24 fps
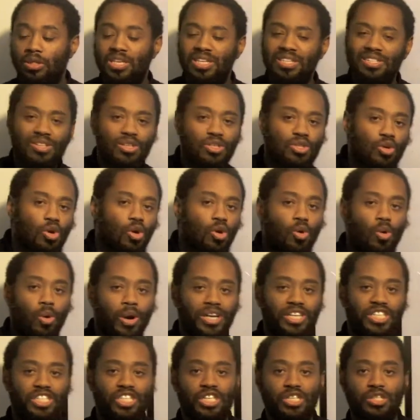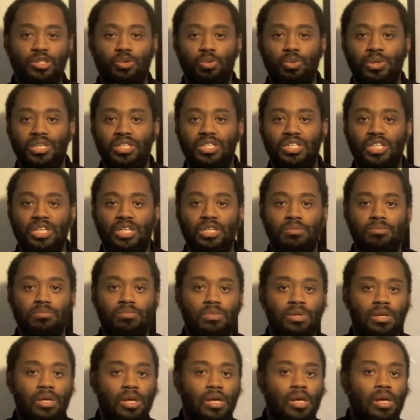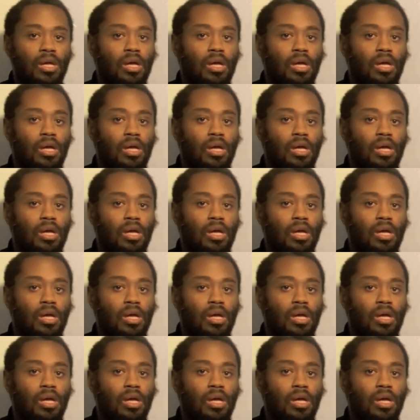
these are the sort of questions which um,